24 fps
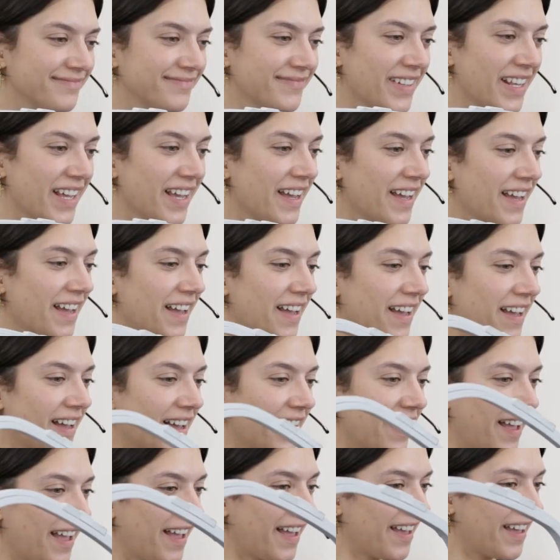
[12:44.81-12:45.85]
and the support
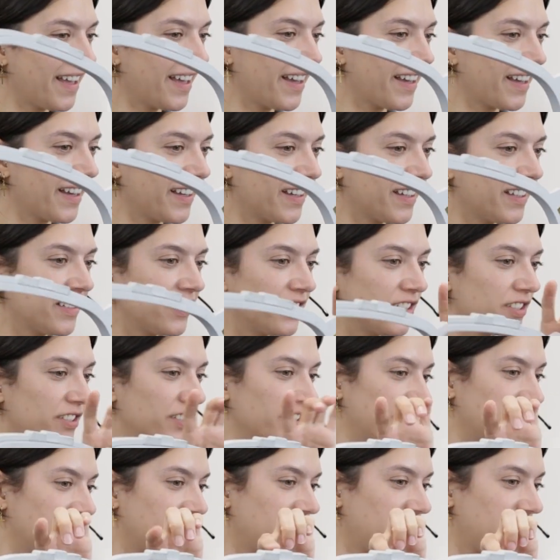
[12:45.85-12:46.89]
and the resources
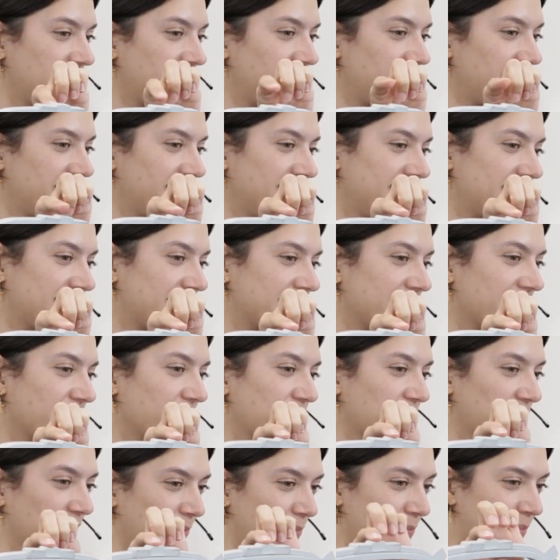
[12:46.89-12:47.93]
available,
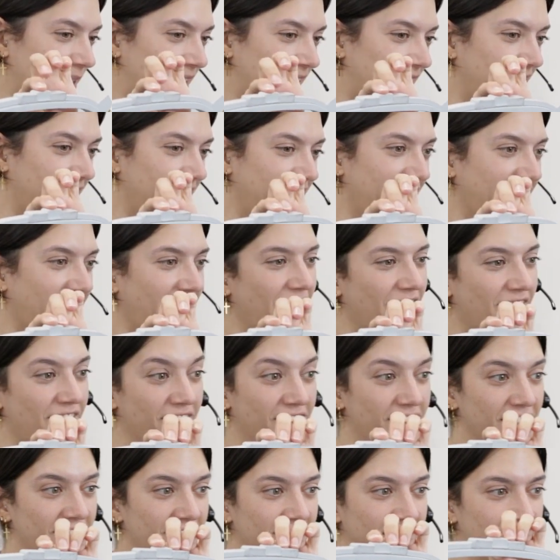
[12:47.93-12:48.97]
you were able to climb
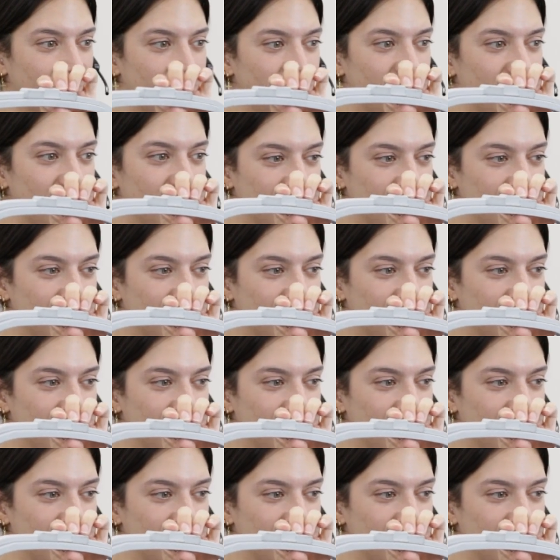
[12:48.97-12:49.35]
that learning curve